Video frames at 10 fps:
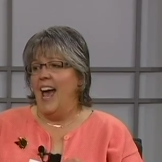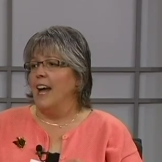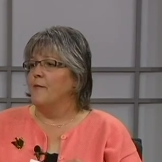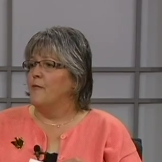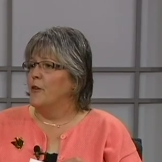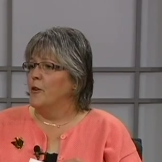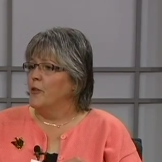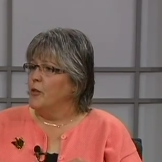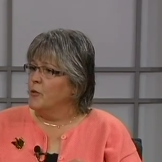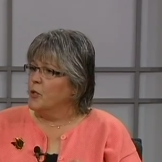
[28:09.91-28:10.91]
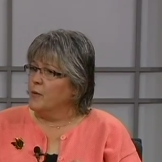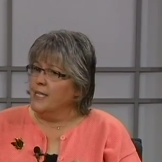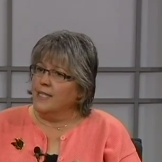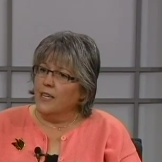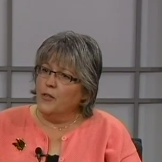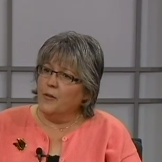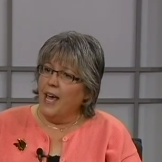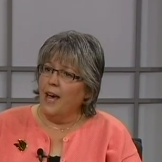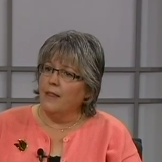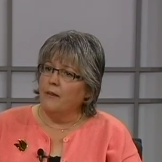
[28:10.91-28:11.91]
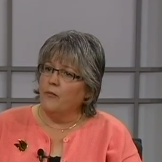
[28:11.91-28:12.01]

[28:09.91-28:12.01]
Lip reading: And for you, Teresa, and you, Cathy,